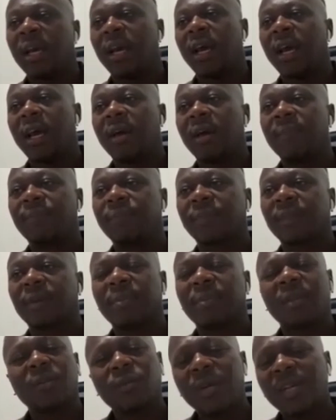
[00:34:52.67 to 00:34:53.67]

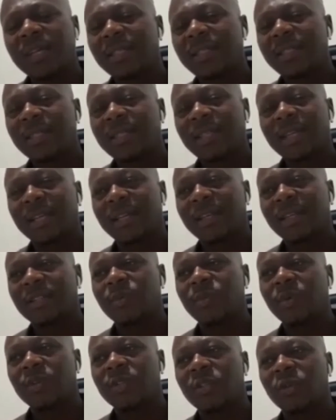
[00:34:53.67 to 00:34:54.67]
But the race thing, to
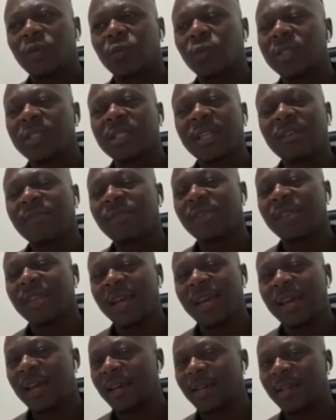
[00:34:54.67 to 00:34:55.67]
be honest, was never
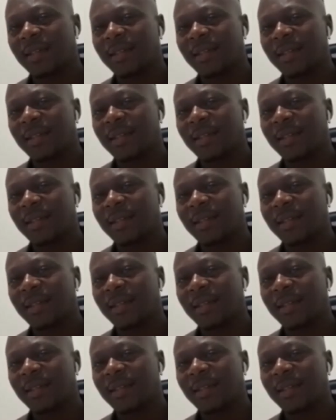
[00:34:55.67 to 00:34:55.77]
there